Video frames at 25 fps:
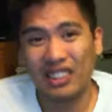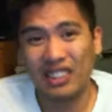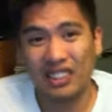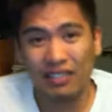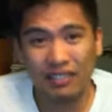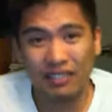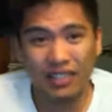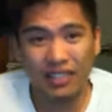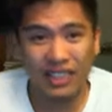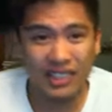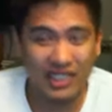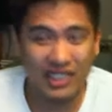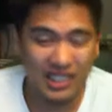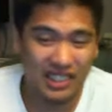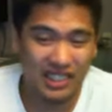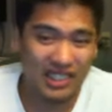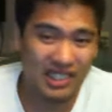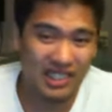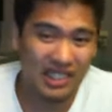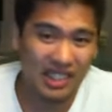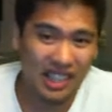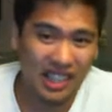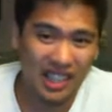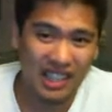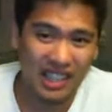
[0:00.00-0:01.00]
the
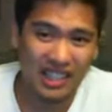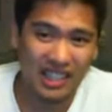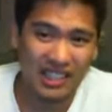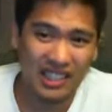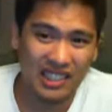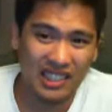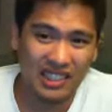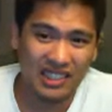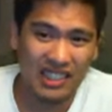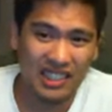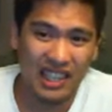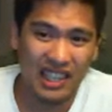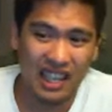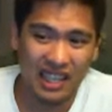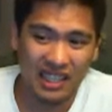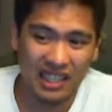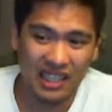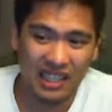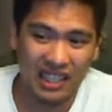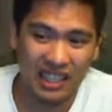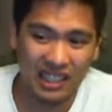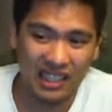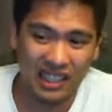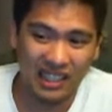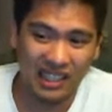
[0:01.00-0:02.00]
division's not
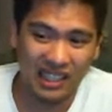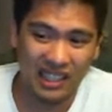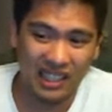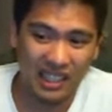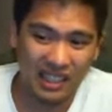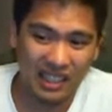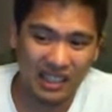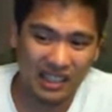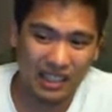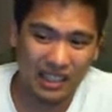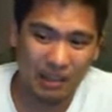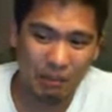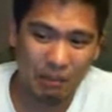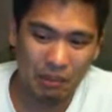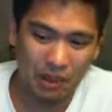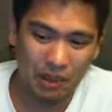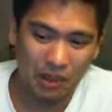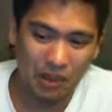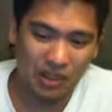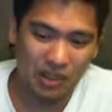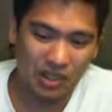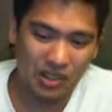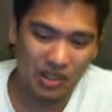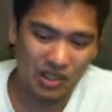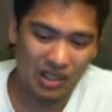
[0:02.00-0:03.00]
exactly the
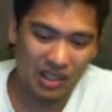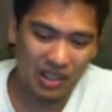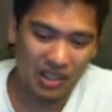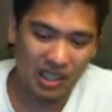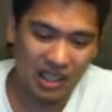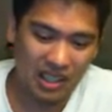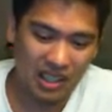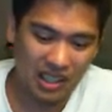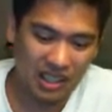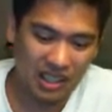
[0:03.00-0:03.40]
most